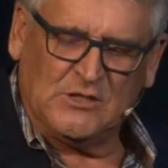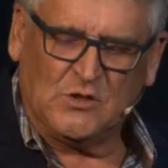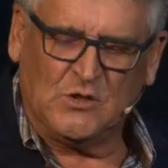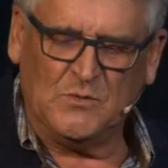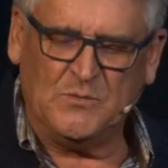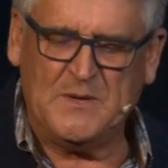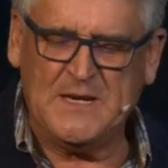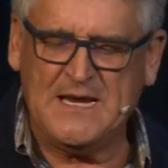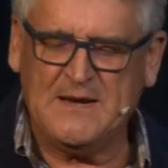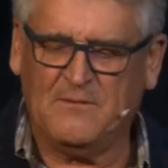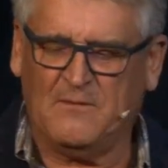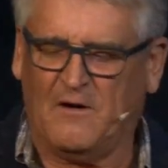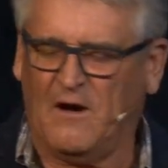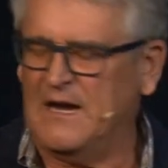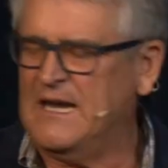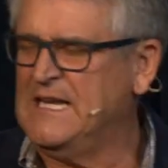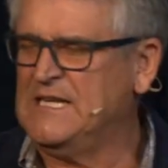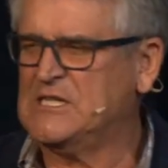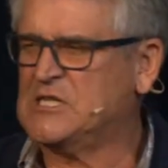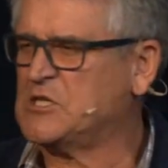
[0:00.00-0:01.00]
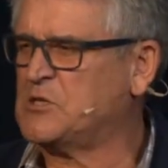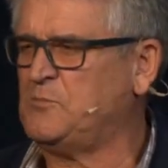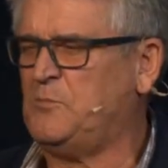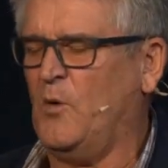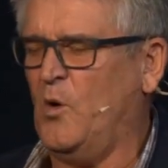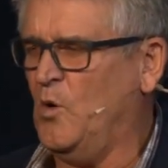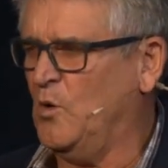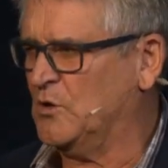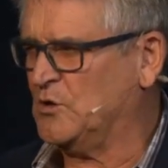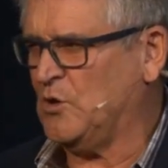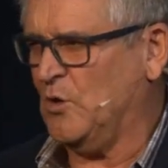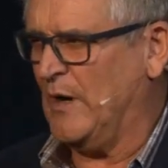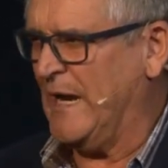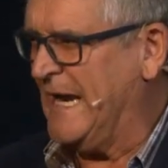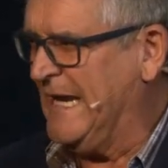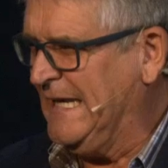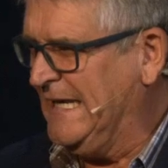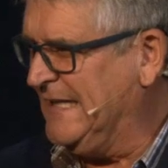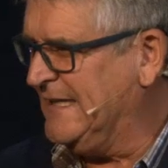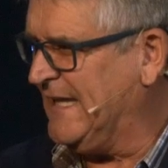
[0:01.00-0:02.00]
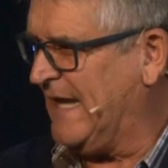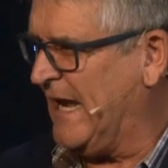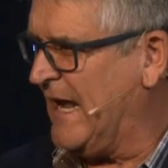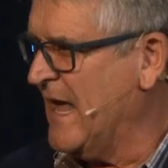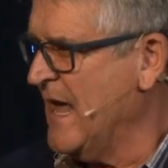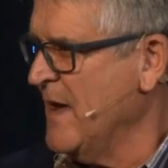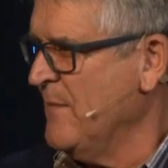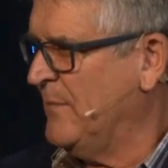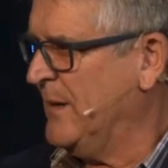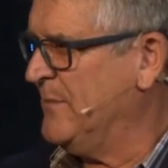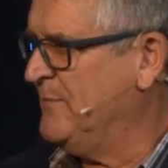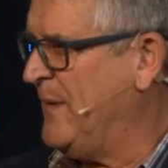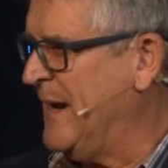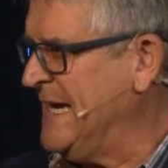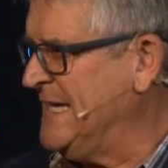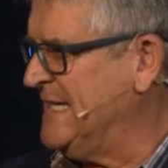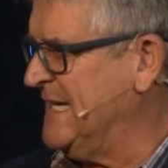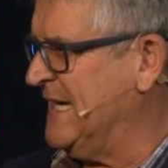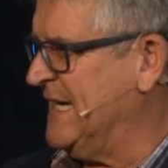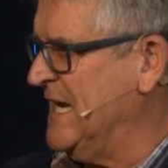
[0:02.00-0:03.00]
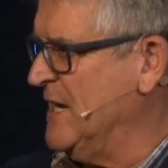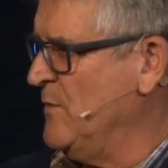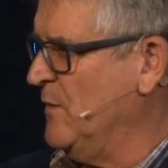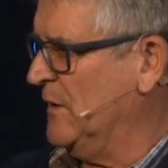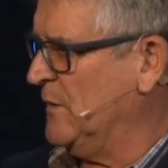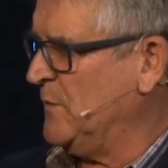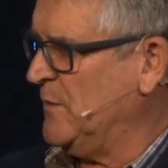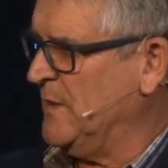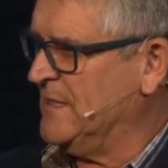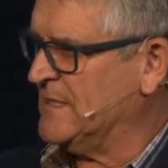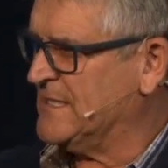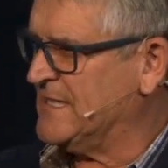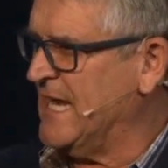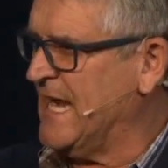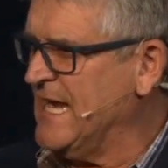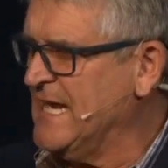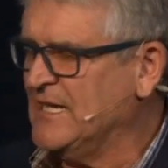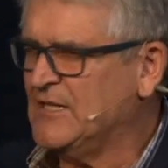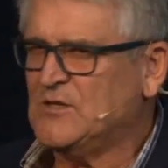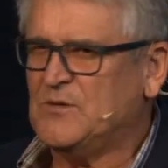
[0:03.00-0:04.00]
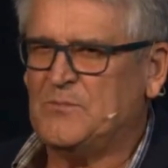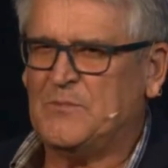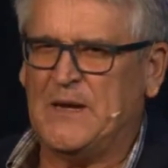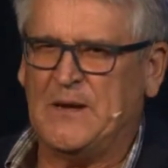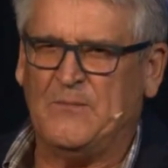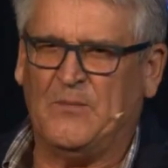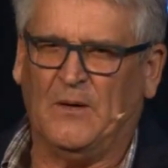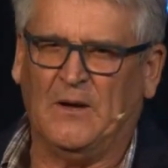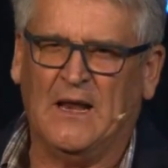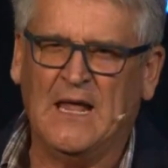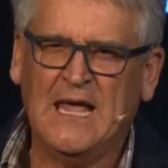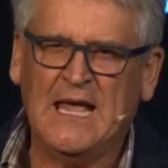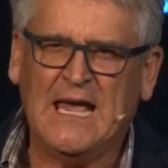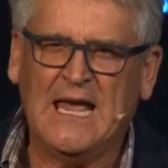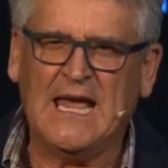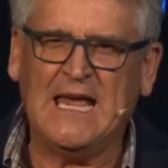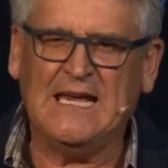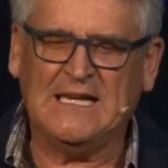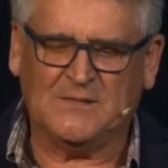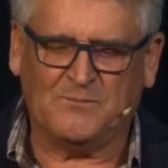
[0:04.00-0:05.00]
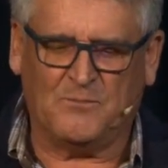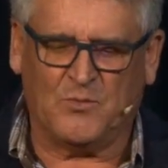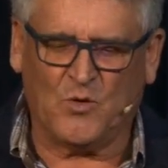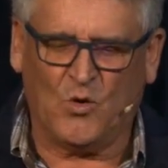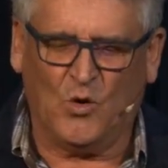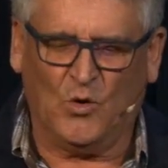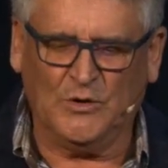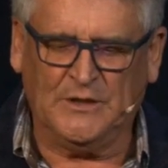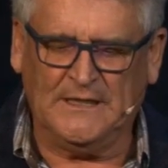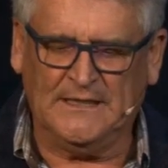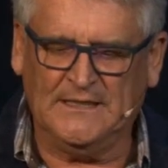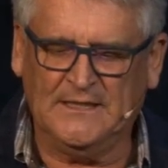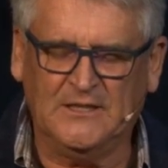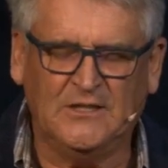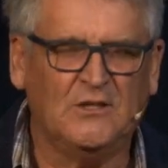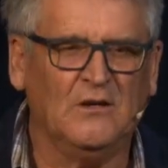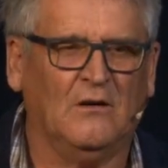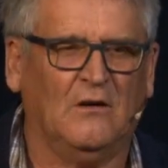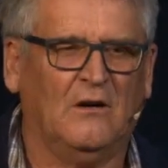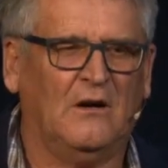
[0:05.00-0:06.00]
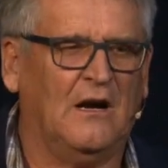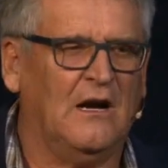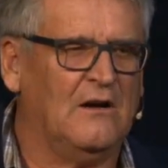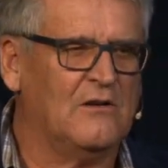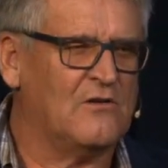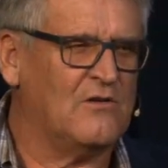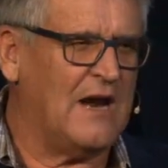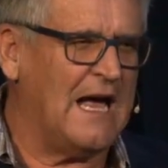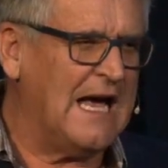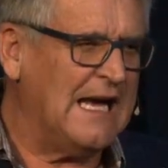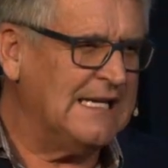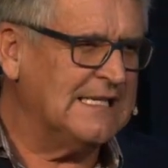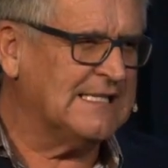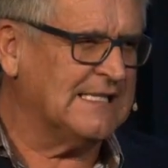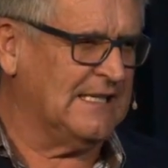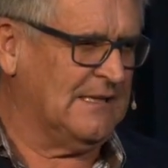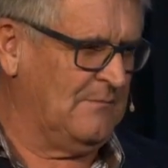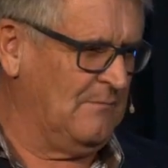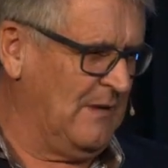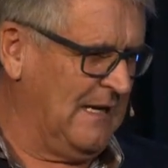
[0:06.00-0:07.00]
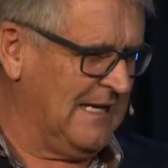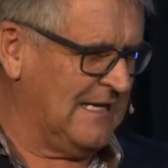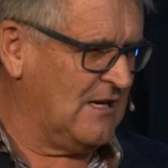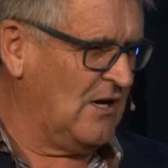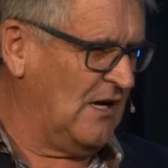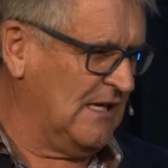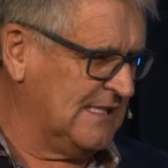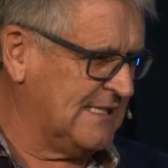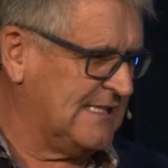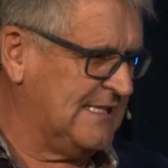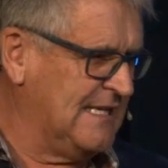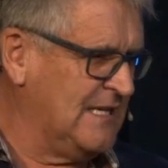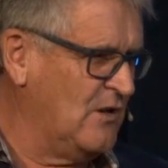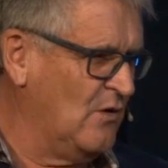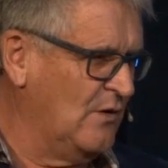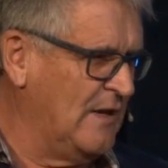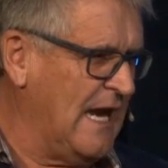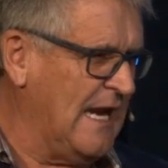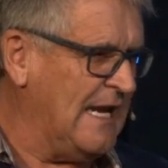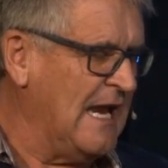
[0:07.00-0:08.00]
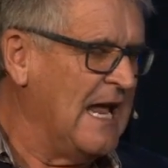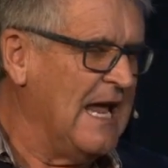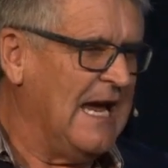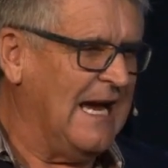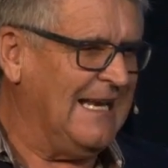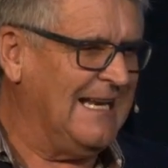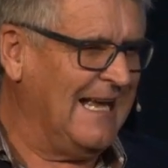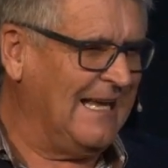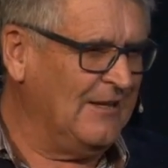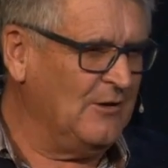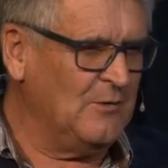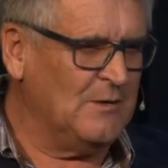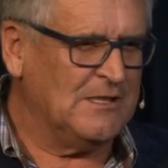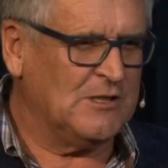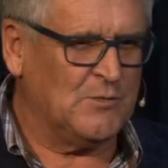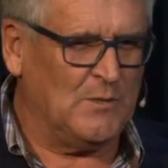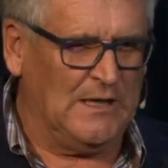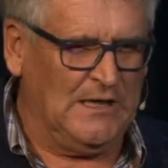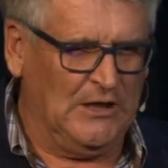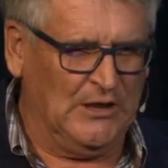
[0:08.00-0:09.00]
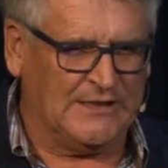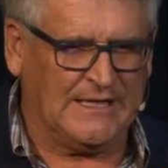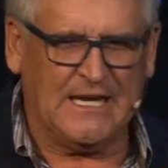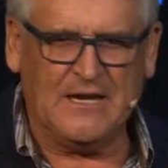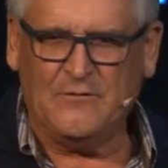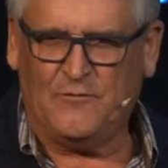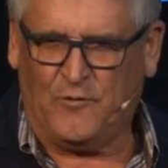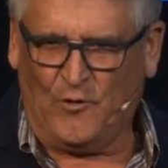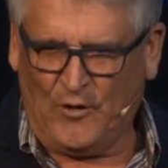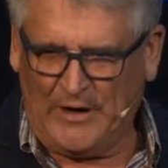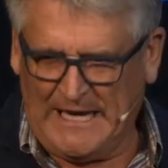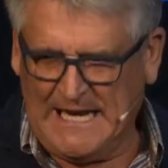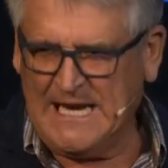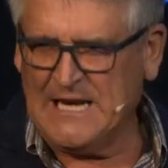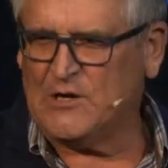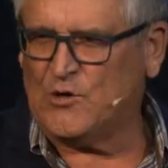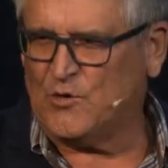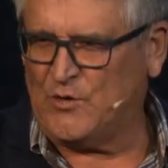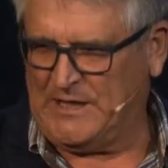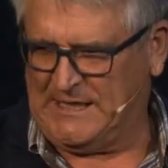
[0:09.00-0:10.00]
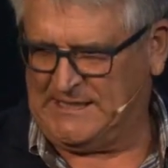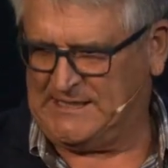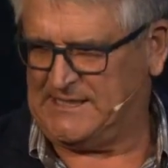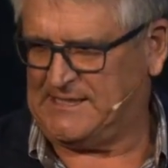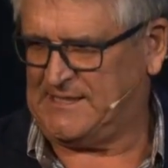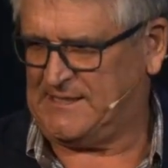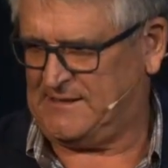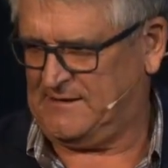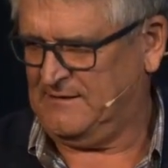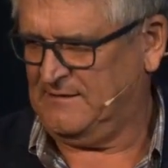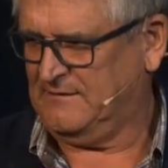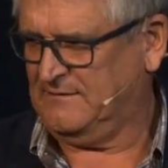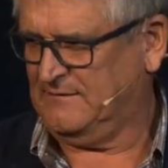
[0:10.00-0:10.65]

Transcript: could be in sport or anything. But basically, what we are saying to people is broaden your horizon by casting your net. In other words, we're looking for increase